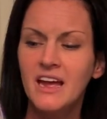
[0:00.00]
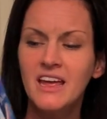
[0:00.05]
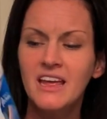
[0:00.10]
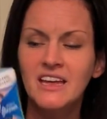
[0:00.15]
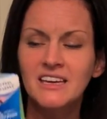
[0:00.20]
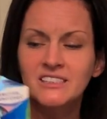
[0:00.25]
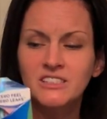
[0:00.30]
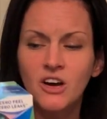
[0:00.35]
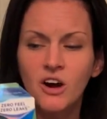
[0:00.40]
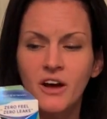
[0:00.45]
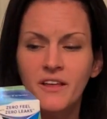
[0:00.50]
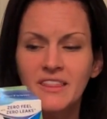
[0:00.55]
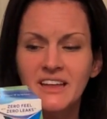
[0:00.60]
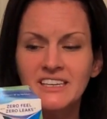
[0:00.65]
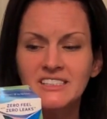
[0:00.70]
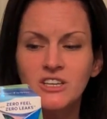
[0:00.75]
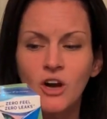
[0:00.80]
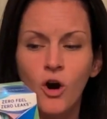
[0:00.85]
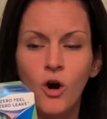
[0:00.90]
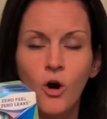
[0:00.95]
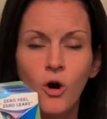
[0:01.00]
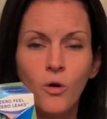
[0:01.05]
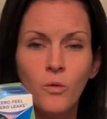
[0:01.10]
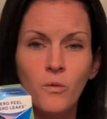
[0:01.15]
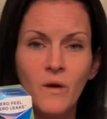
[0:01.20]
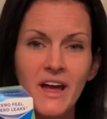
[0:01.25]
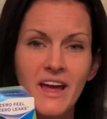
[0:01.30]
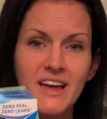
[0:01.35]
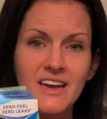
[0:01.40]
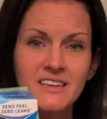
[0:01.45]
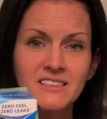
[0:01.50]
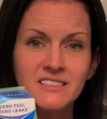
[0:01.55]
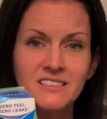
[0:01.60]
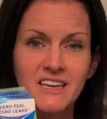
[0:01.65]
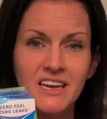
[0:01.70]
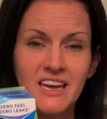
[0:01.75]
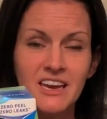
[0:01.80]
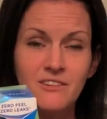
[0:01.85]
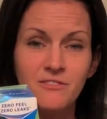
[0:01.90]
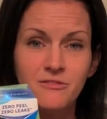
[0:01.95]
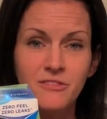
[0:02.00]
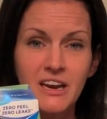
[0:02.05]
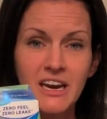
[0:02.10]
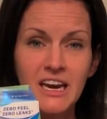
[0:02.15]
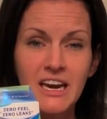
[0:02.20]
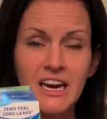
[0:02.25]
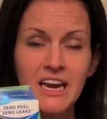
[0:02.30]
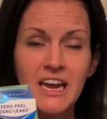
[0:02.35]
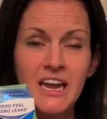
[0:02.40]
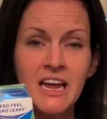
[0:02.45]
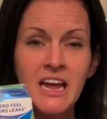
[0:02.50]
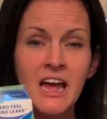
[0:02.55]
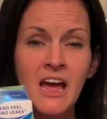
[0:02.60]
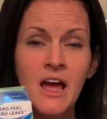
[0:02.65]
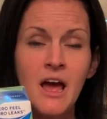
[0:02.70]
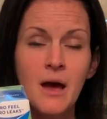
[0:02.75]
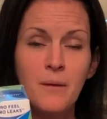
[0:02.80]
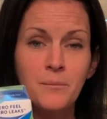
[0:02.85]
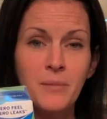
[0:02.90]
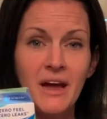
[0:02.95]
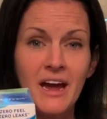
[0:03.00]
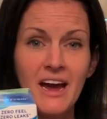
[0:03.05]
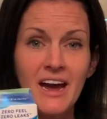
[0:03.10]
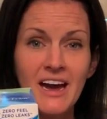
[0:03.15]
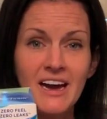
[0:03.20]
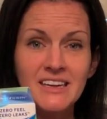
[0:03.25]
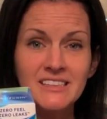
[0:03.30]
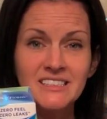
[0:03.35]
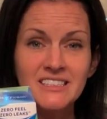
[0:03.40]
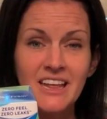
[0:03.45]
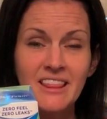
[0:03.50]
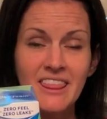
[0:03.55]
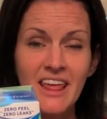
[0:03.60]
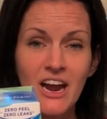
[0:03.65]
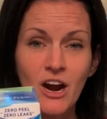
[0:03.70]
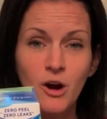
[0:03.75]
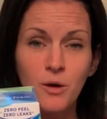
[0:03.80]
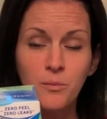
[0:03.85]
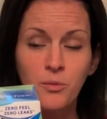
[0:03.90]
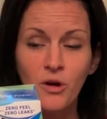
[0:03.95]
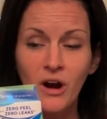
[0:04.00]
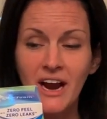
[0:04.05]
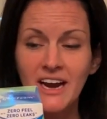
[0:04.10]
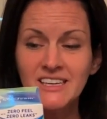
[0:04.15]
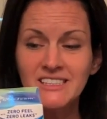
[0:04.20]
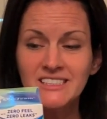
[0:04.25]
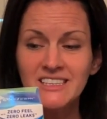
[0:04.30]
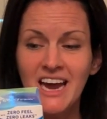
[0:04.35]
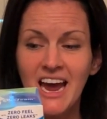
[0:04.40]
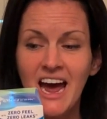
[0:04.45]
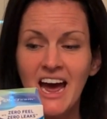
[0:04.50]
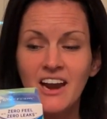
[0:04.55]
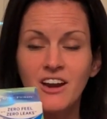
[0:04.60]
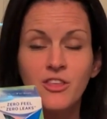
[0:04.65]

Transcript: is on these Always Infinity pads. They are priced at